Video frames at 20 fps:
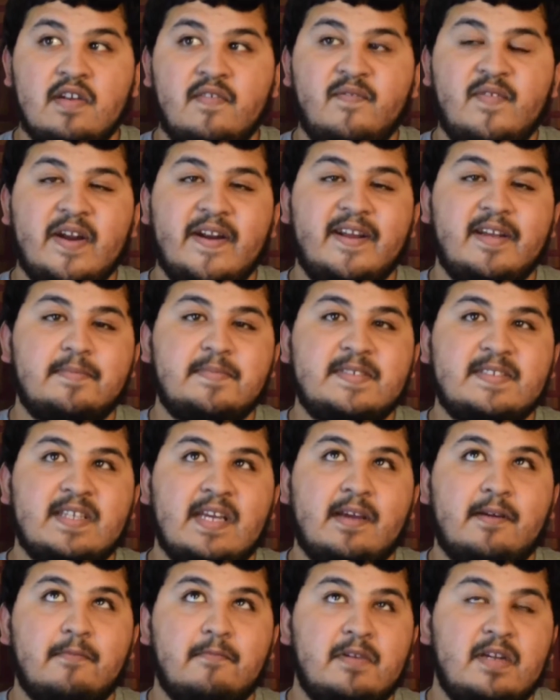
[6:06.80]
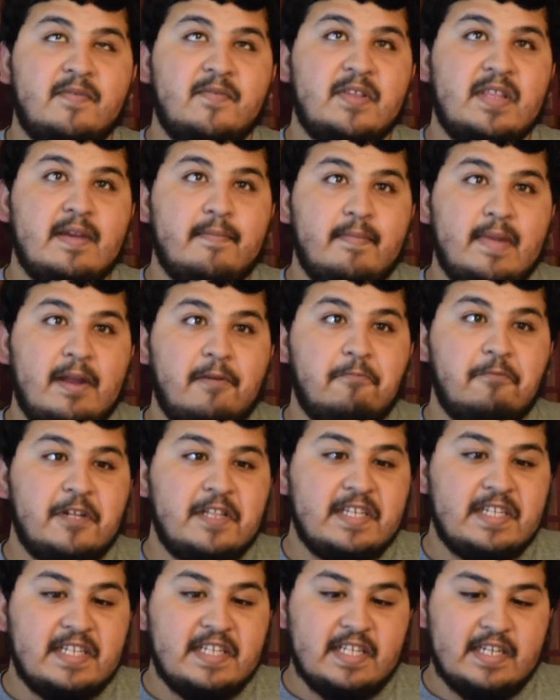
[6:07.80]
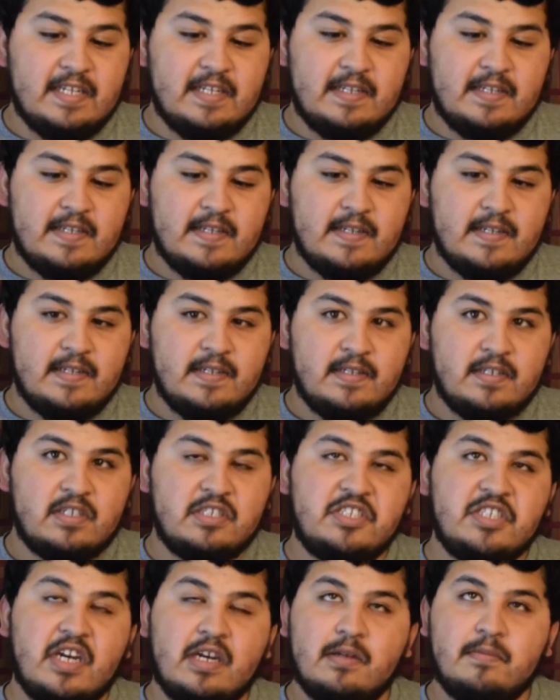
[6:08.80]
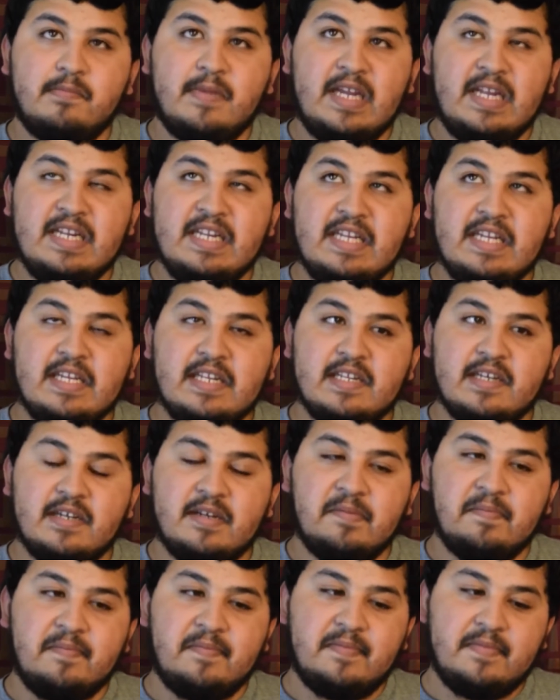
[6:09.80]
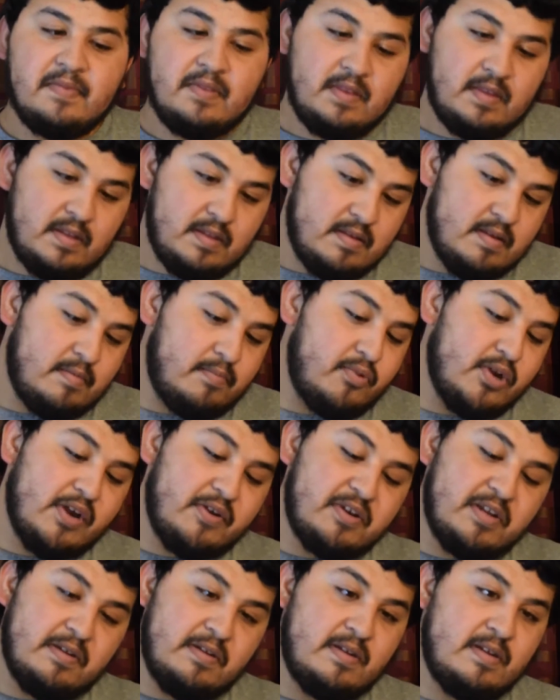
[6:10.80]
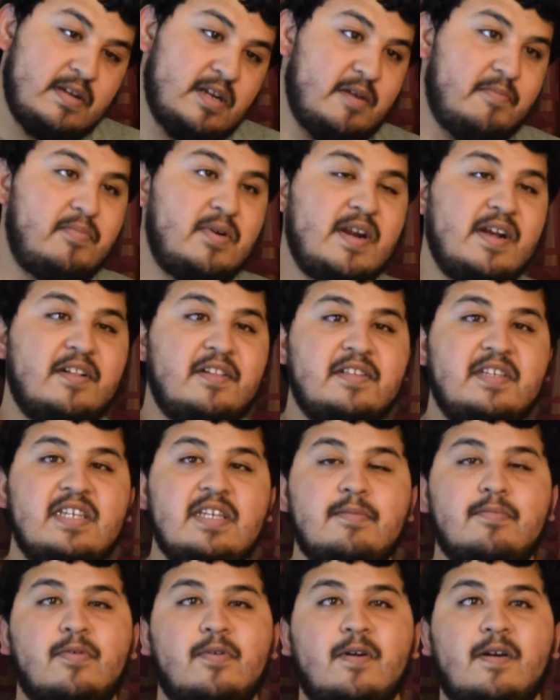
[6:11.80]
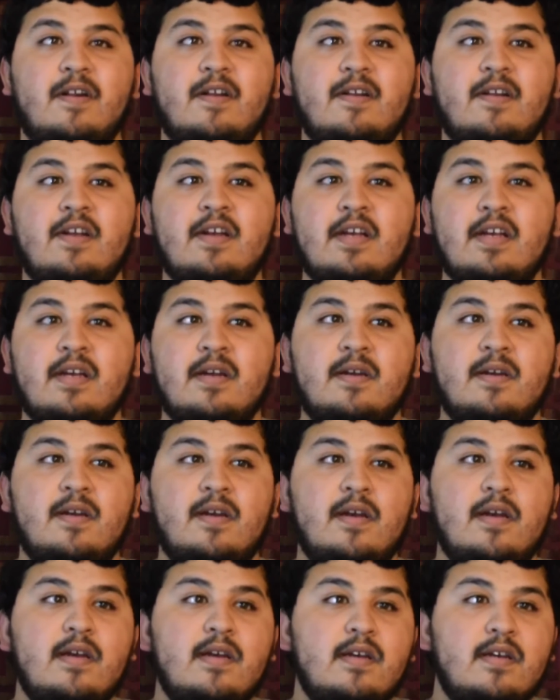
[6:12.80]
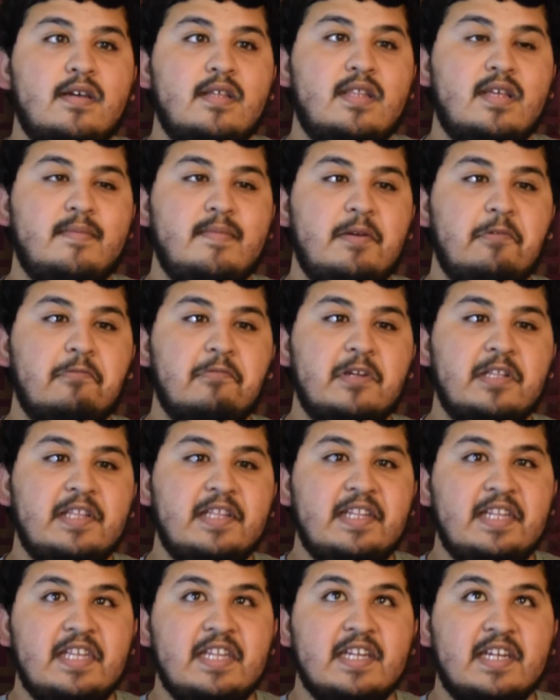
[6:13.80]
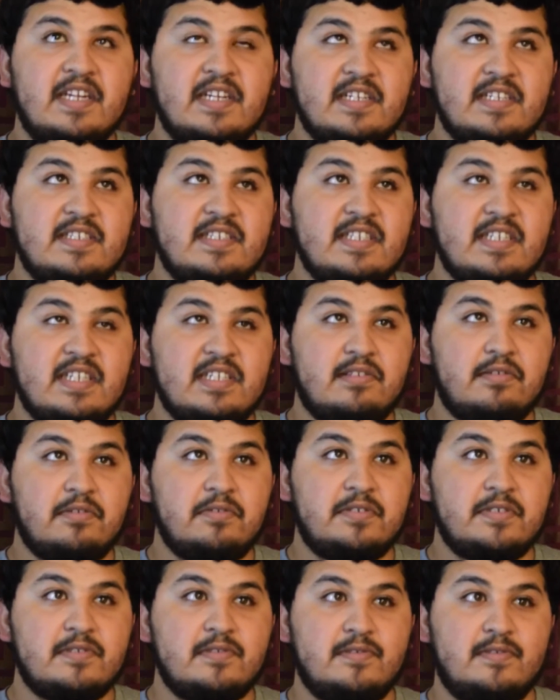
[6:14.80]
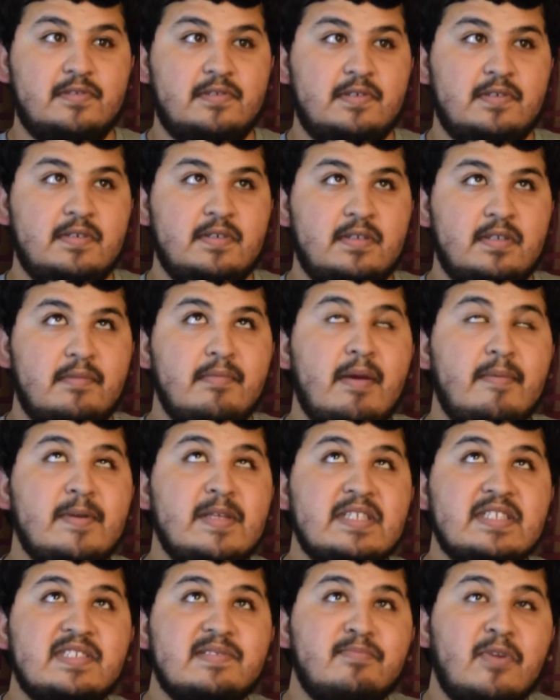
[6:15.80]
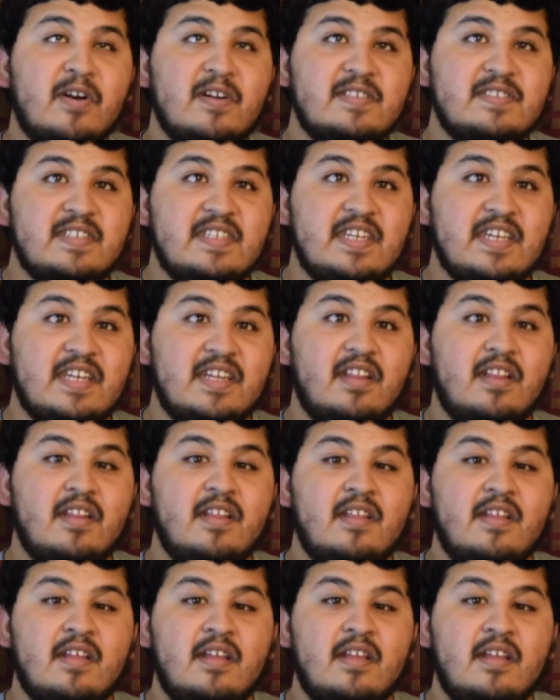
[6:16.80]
very upset whenever they may really need it. A child may need a braille keyboard. They may really need it to get through school. They may be the smartest kid,